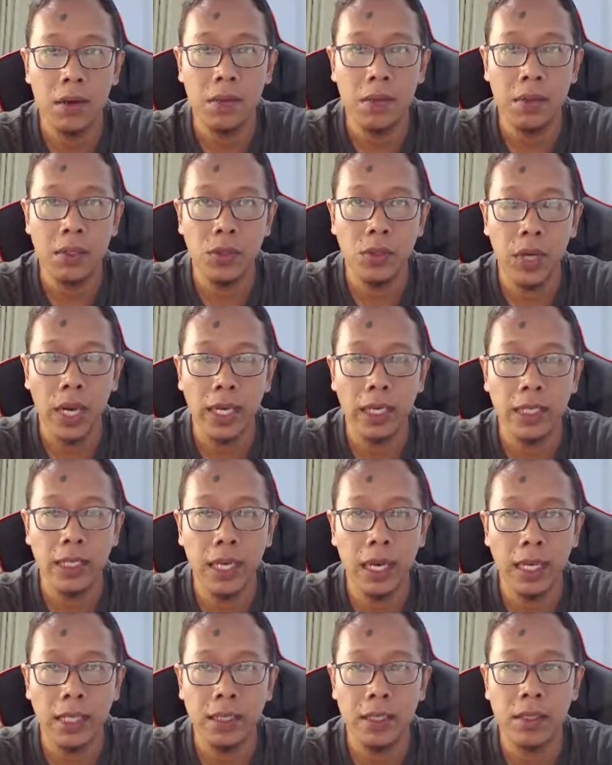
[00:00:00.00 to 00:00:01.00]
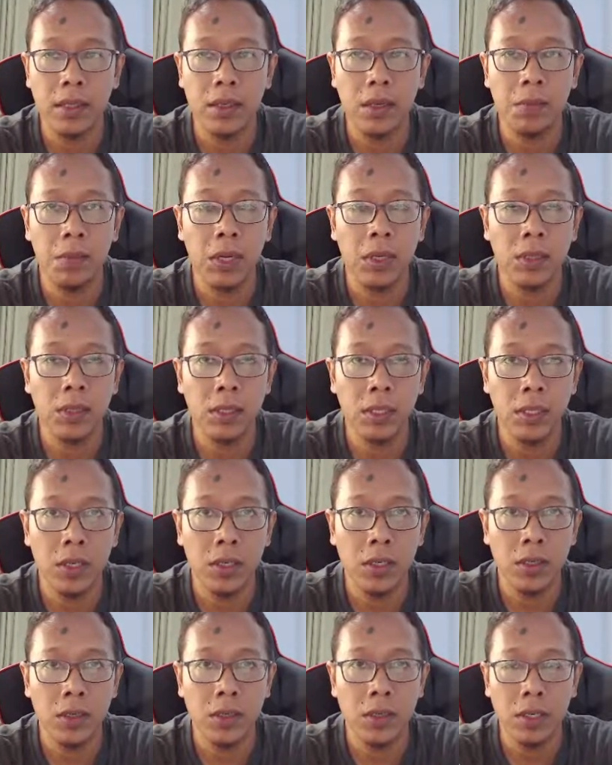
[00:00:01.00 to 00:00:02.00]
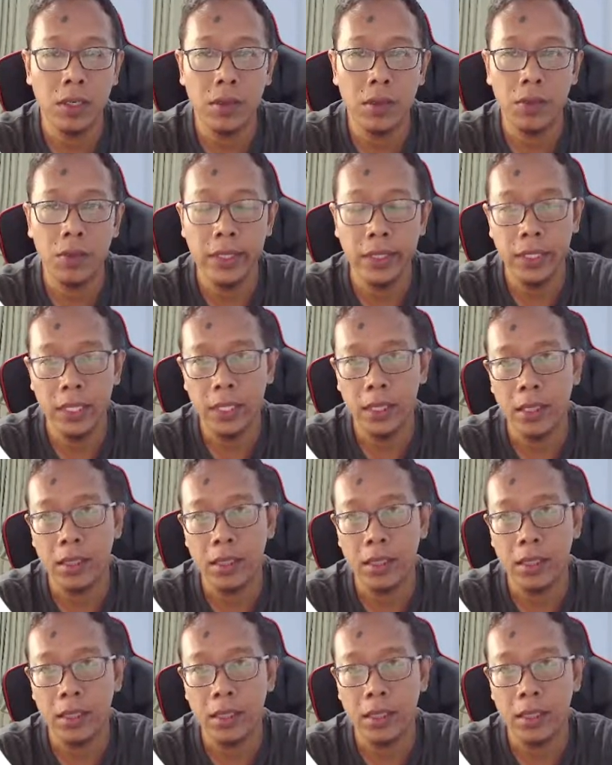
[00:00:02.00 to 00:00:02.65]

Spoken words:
UI guides about your widget.